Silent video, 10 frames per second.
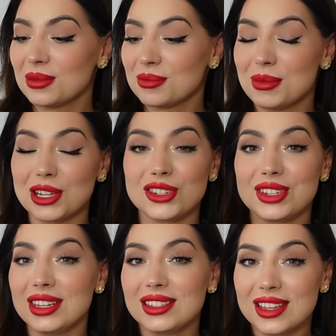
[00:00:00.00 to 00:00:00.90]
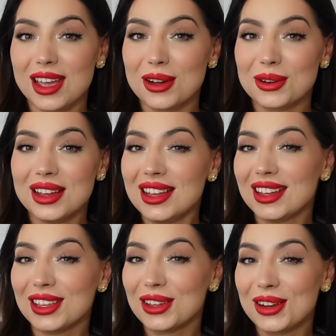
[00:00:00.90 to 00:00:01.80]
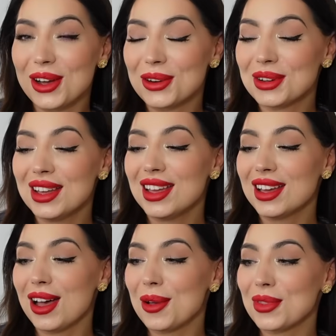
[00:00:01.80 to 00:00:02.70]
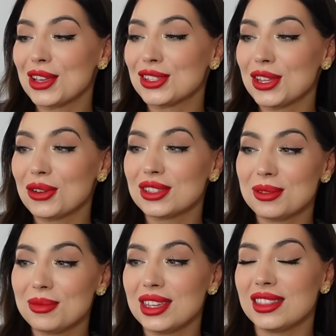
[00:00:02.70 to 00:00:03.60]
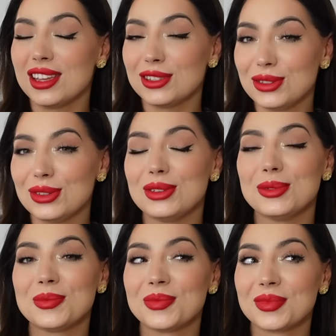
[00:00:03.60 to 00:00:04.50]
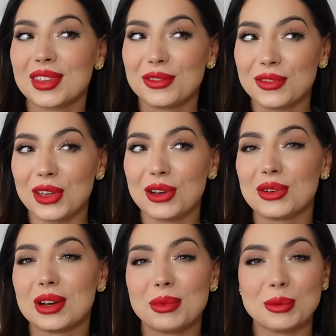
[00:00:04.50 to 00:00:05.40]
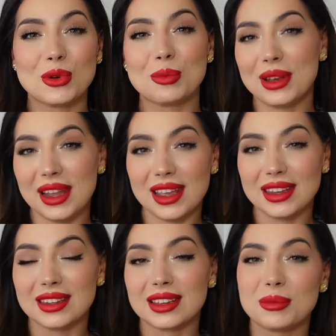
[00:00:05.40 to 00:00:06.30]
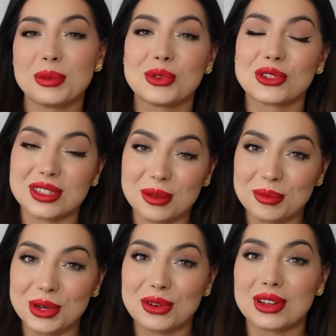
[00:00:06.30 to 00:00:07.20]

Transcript: much detail, you know. So to me, they do feel a bit more plain, a bit more simple